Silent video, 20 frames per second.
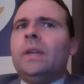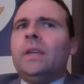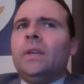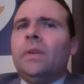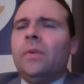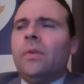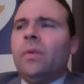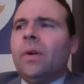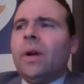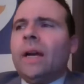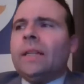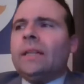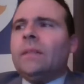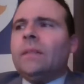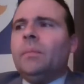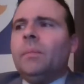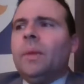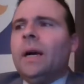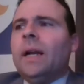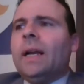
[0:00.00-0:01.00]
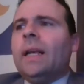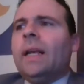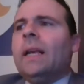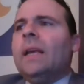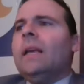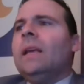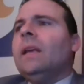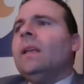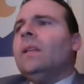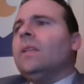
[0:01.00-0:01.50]
You don't got the
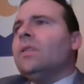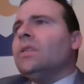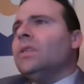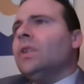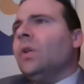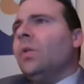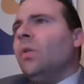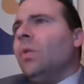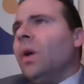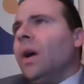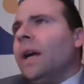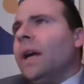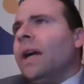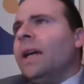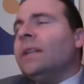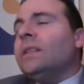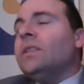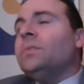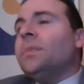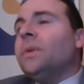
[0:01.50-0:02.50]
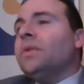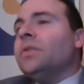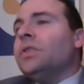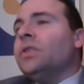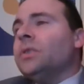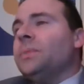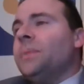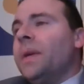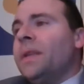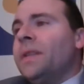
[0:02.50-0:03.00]
money. There's no way. It's the most
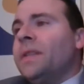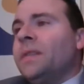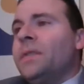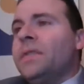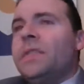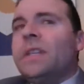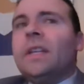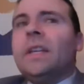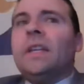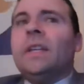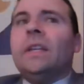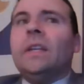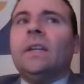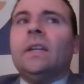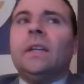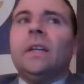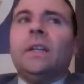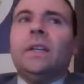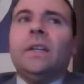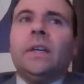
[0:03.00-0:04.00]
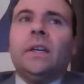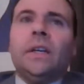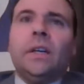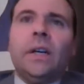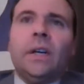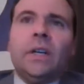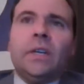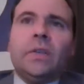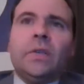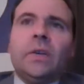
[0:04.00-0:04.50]
expensive city in the
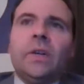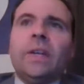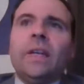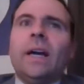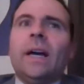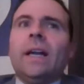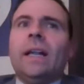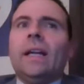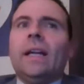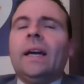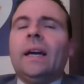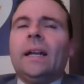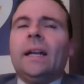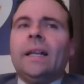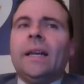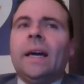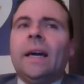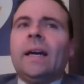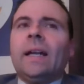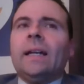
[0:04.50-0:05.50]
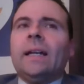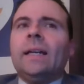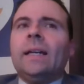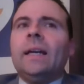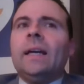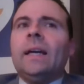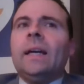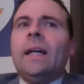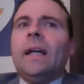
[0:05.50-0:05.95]
country, yada, yada, yada.